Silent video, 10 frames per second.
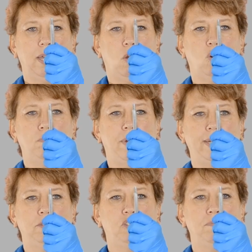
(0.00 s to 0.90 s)
I hold my
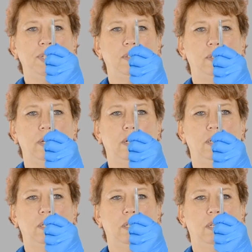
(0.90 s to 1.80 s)
instrument
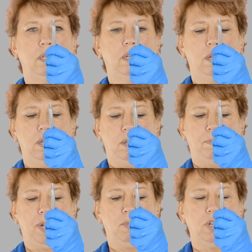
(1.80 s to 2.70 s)
still,
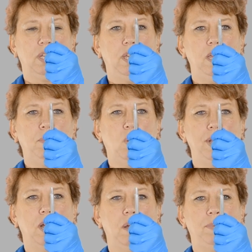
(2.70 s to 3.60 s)
but I'm going to keep
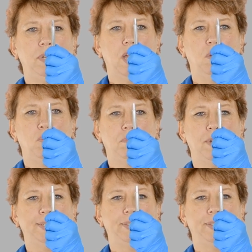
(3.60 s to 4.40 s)
going up and down with my